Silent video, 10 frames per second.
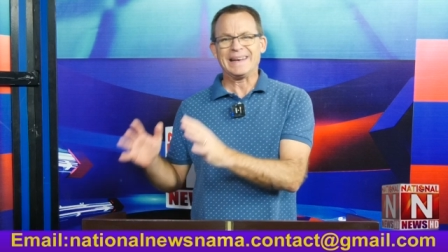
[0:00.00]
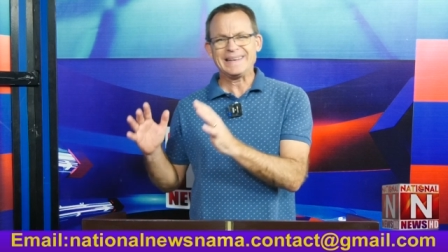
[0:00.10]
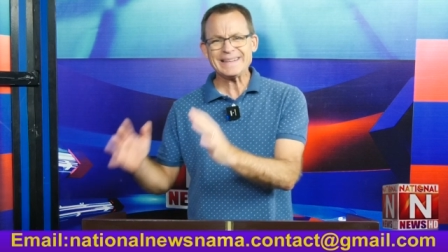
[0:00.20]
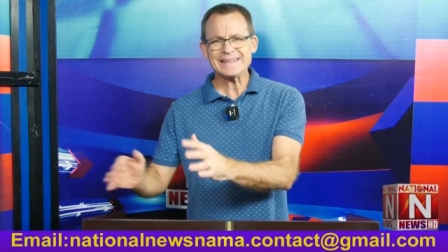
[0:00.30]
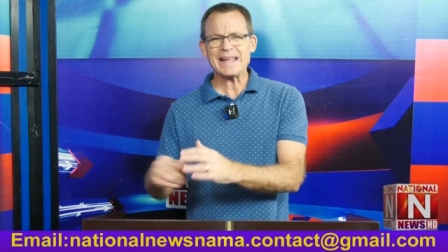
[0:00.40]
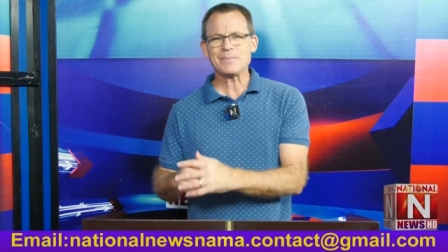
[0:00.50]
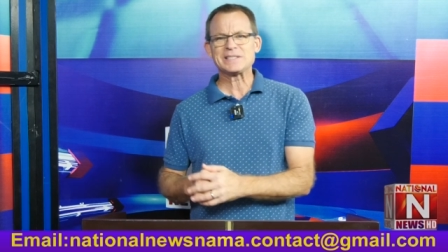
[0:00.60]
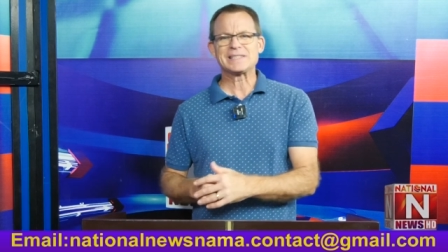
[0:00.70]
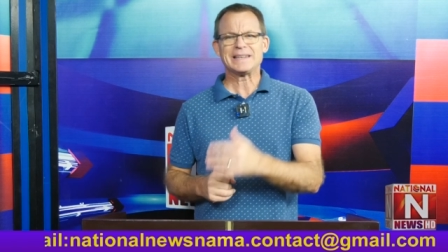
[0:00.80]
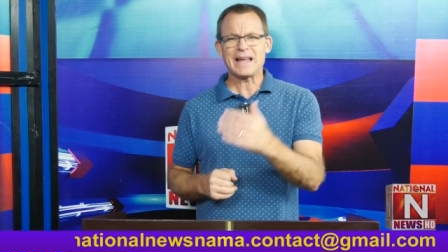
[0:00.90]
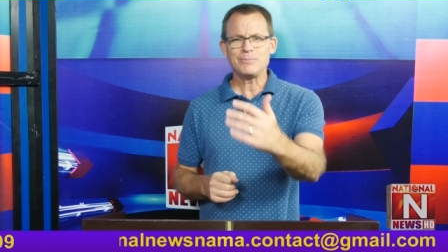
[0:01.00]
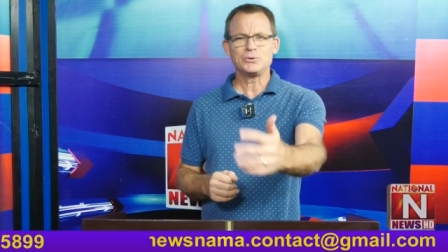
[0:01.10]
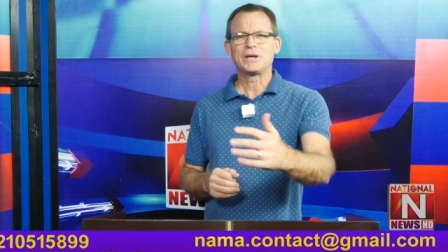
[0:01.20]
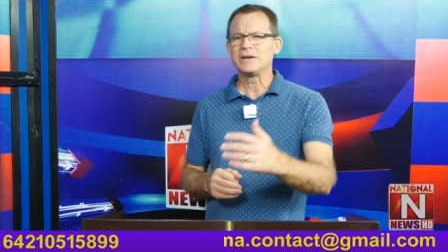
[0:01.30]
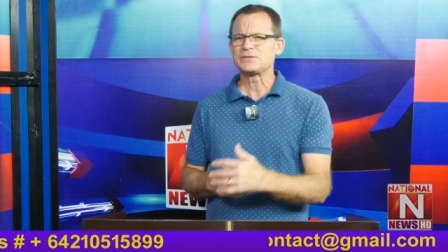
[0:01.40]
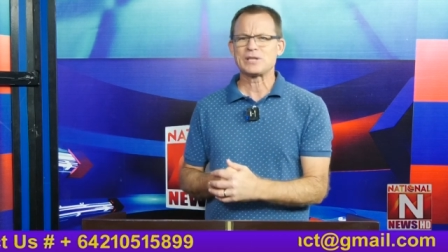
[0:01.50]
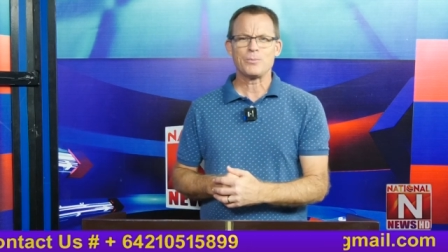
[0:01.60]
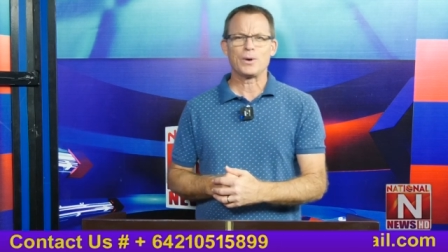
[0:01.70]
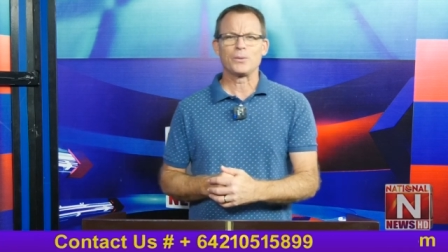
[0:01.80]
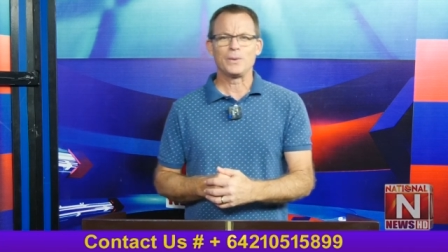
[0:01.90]
A nickname is the name you give
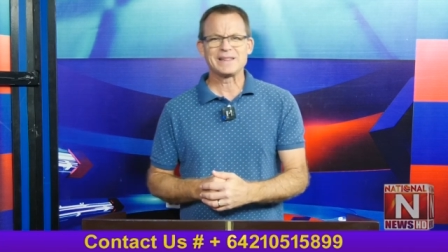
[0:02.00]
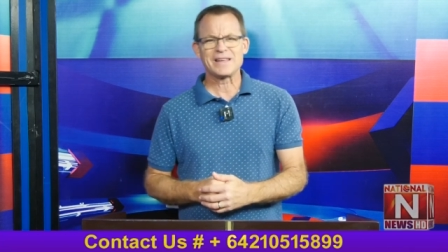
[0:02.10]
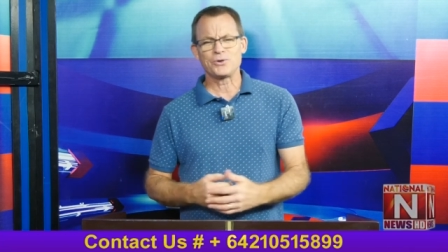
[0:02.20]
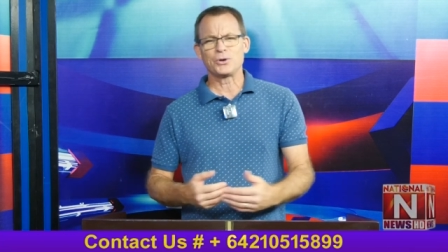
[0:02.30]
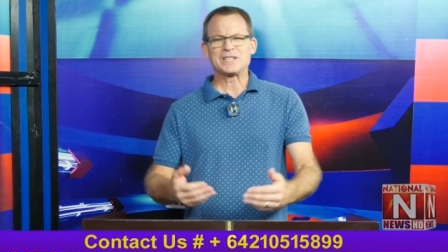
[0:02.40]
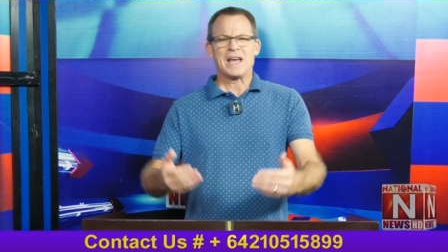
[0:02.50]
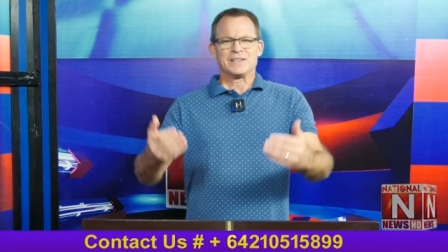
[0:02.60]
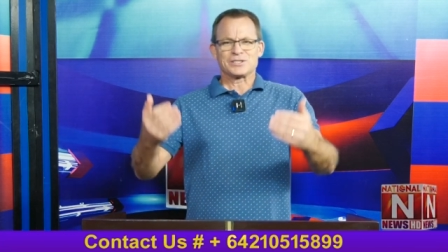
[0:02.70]
someone when they've got